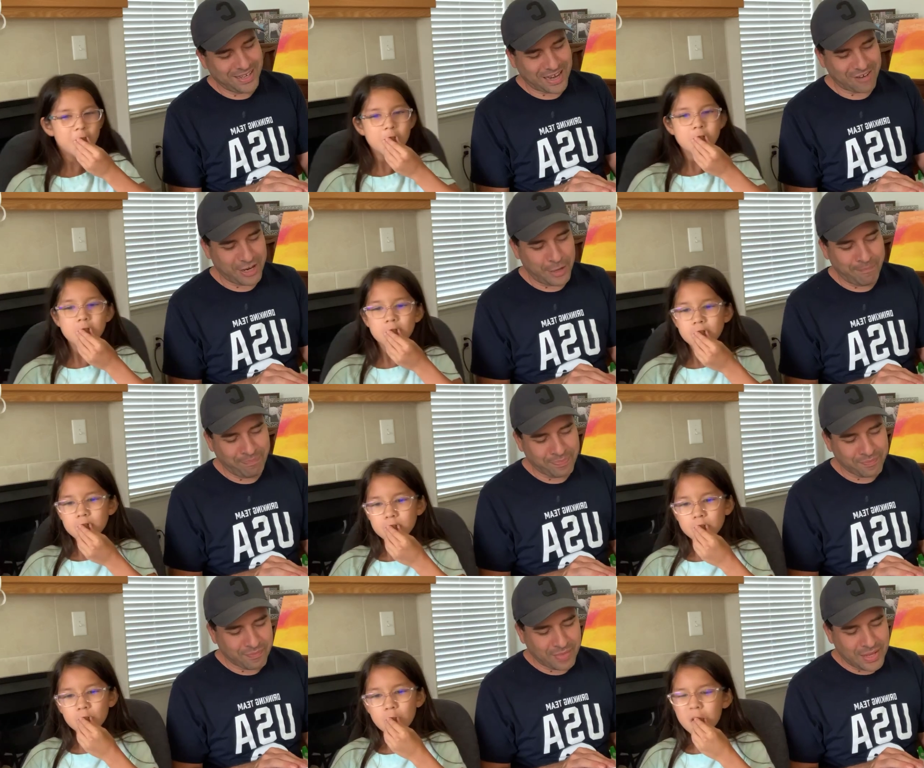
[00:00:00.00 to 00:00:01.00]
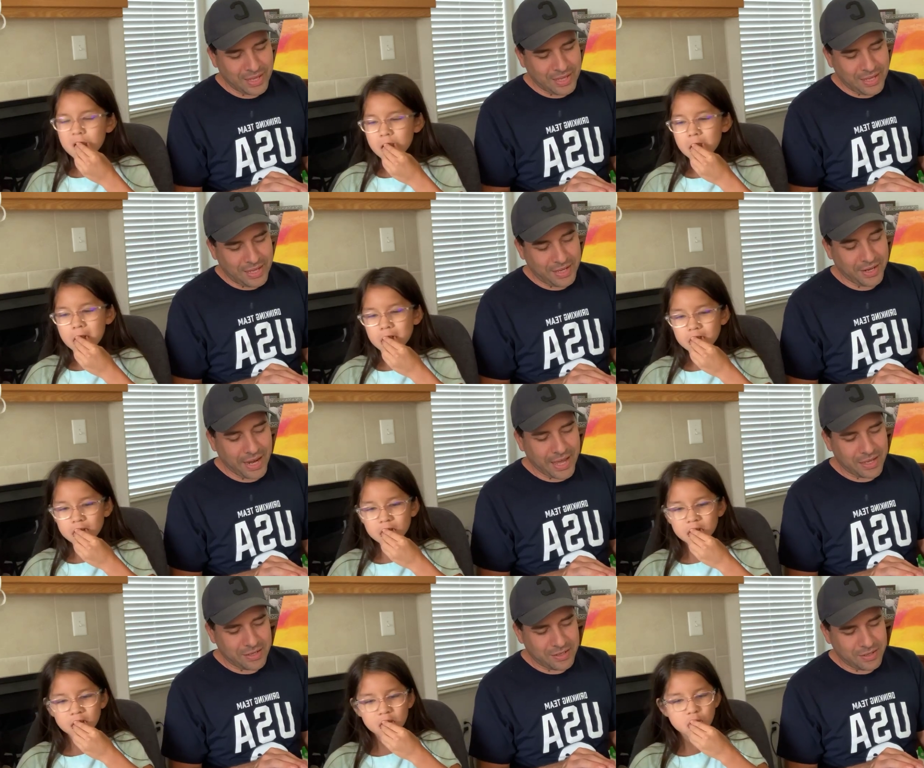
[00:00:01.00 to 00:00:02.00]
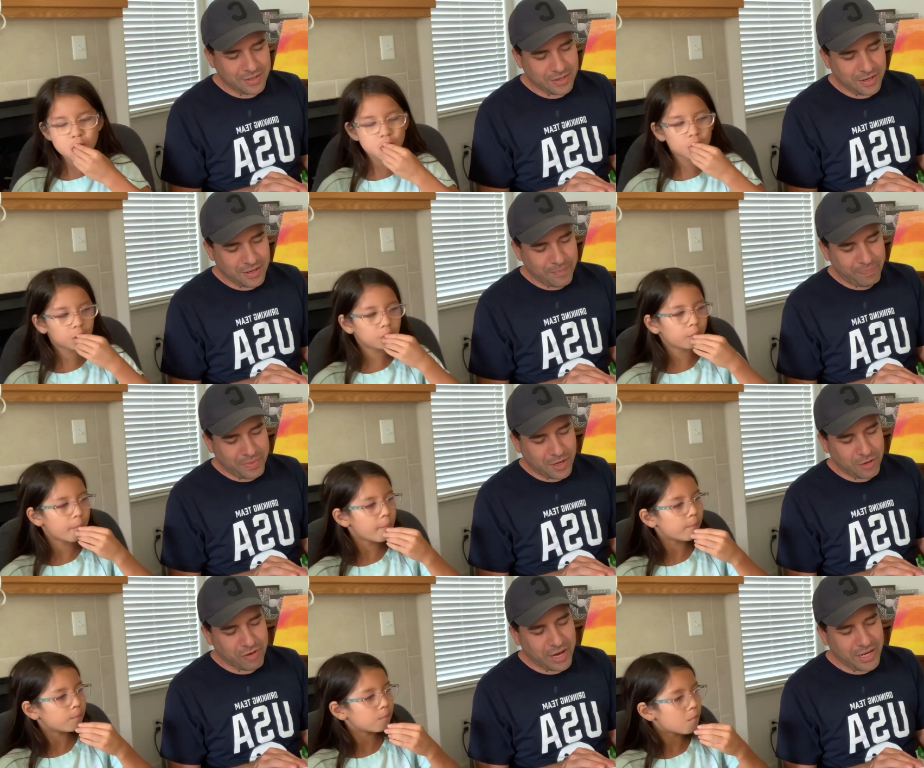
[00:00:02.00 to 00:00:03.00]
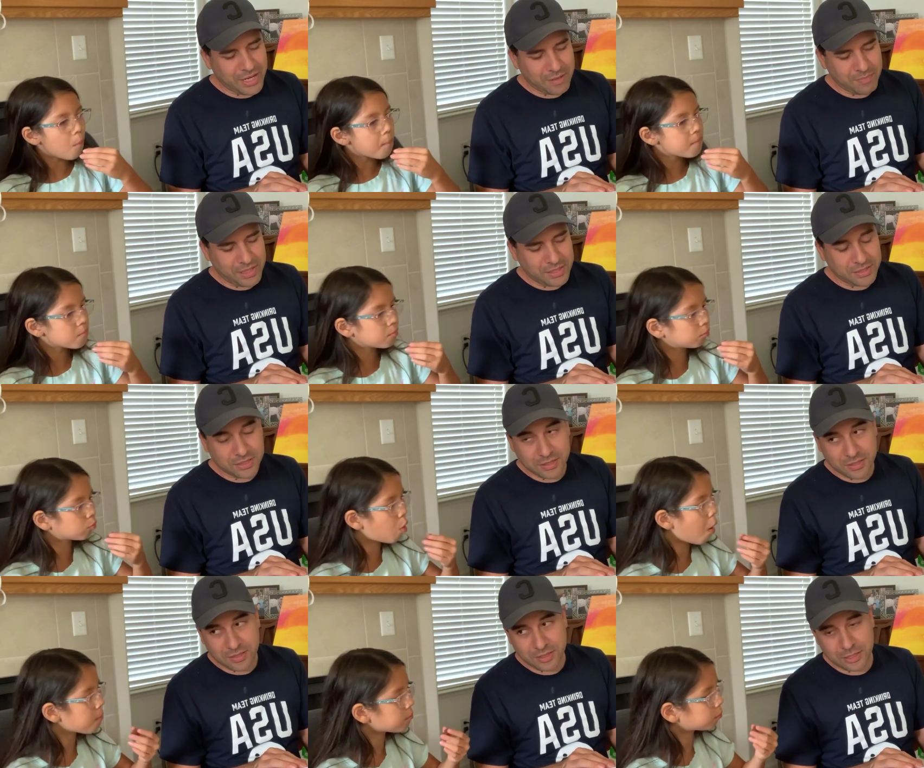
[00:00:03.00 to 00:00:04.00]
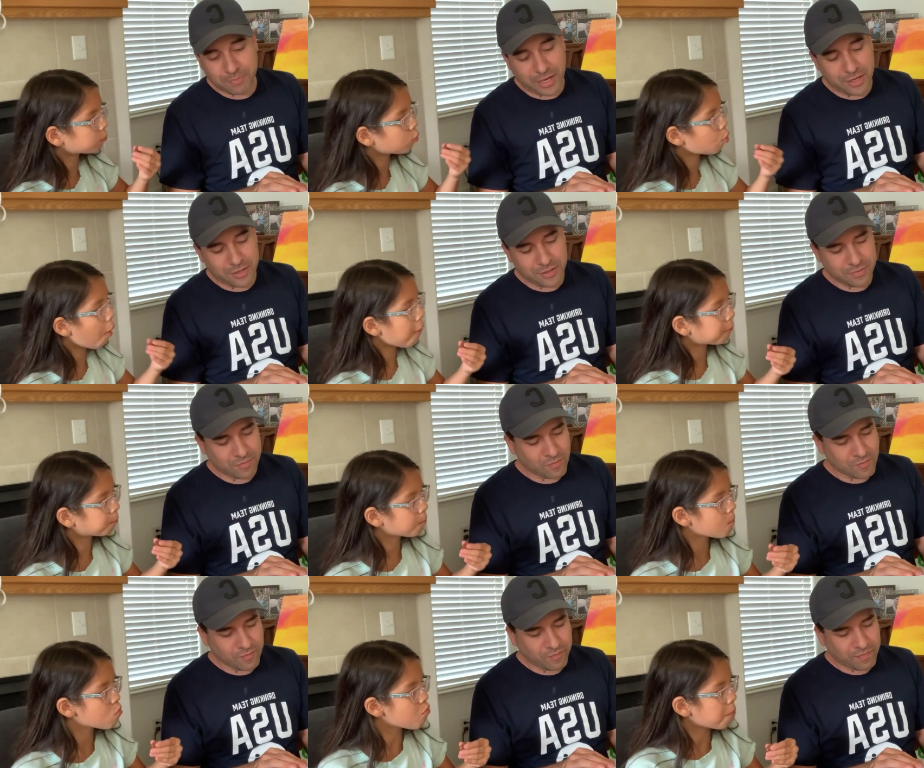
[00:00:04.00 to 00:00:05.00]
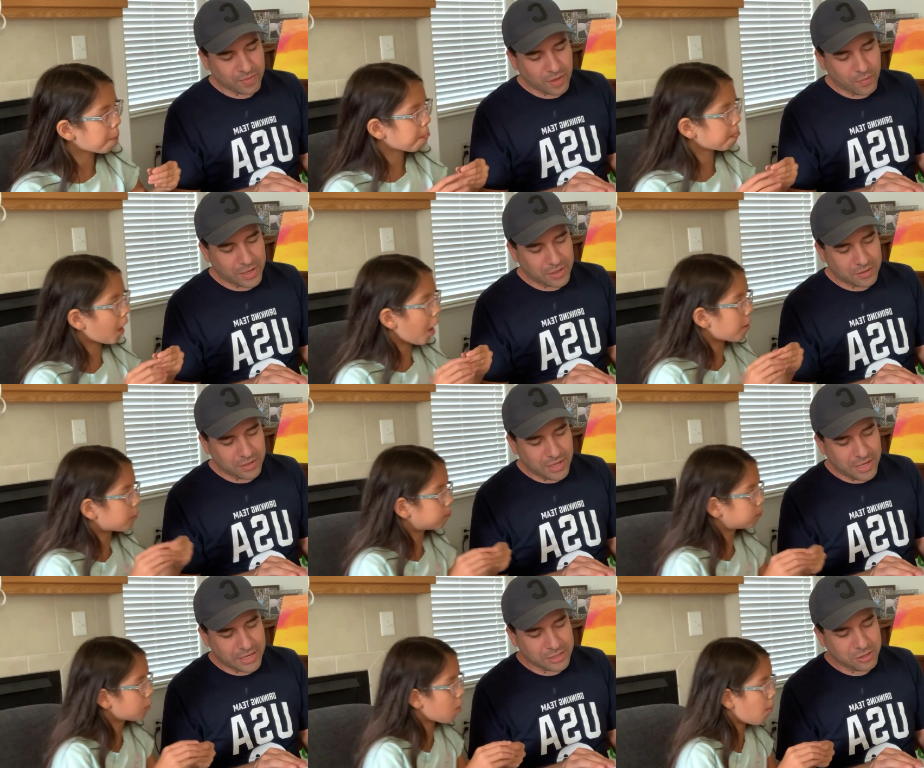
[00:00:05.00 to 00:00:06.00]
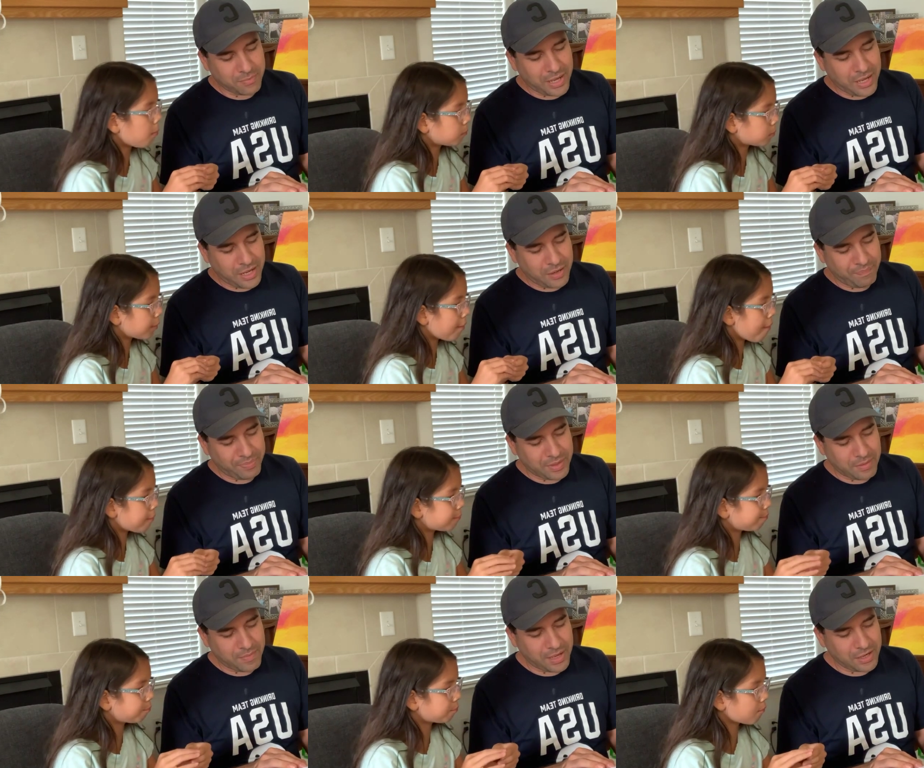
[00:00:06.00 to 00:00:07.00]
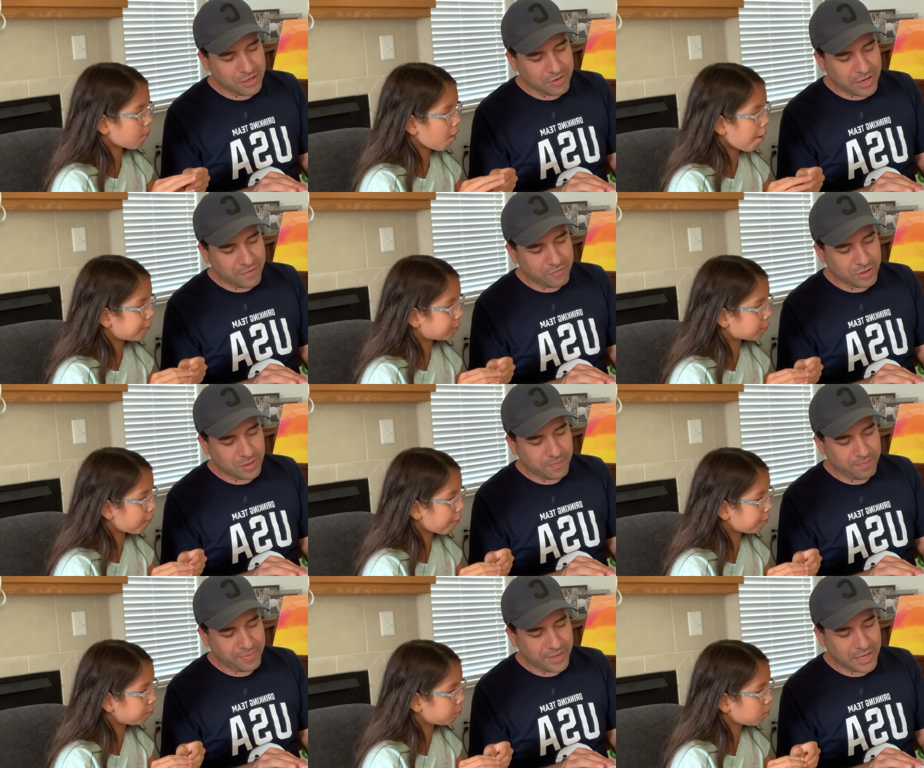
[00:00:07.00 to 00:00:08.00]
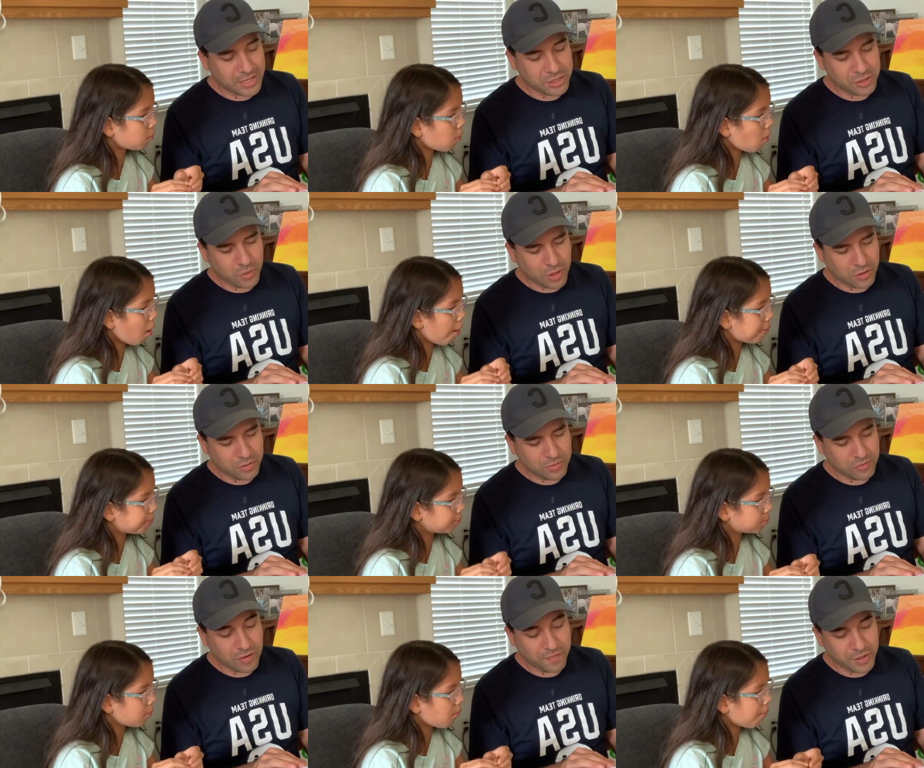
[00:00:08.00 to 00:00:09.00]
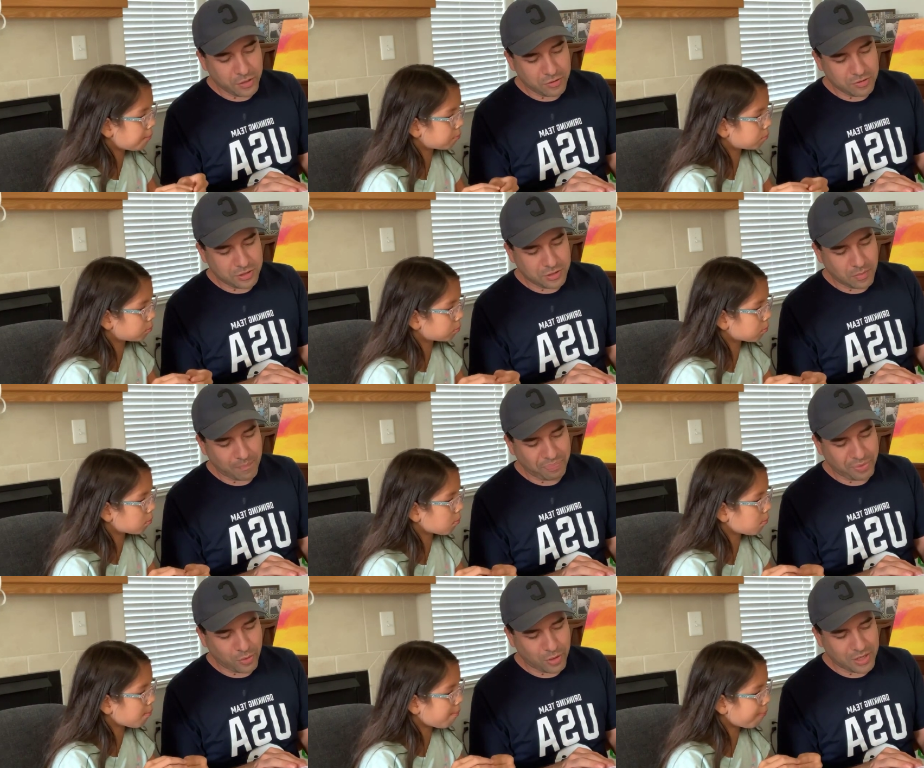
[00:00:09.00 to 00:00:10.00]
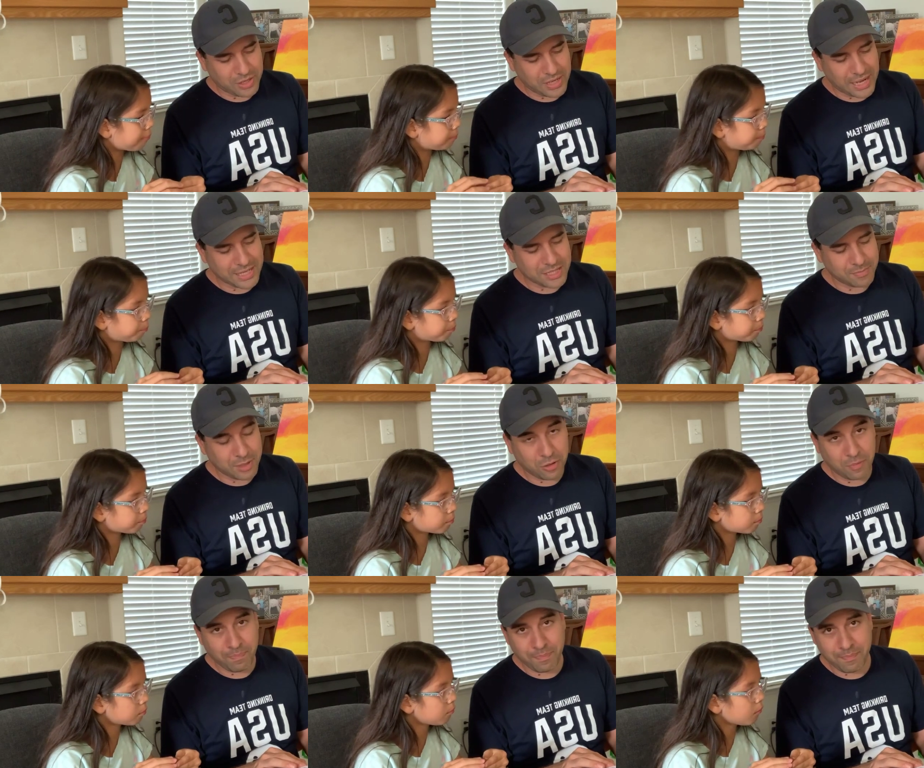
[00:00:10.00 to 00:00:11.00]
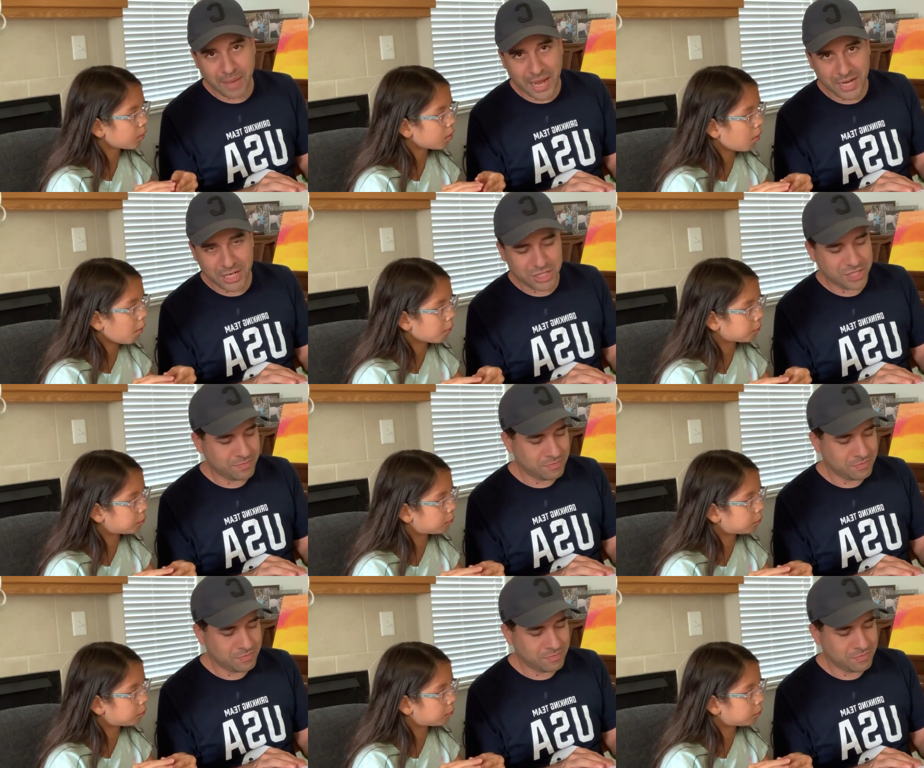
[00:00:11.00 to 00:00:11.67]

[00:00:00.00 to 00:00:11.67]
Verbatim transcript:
Speaker 1: All right. In Latin, Irania means spider, while exume may derive from exuo, refuse, or eximo, banish.